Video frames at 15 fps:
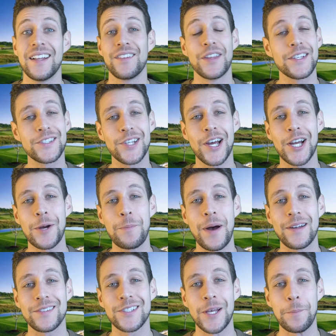Let's talk
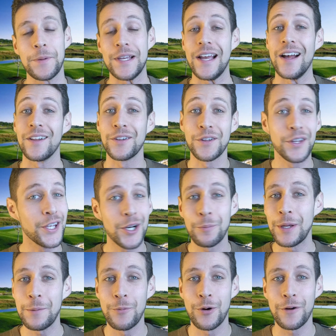about something a little
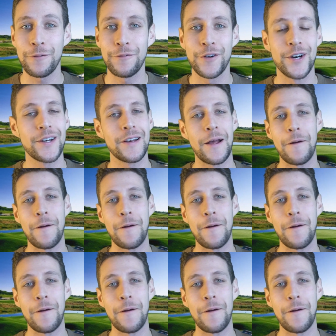bit more fun: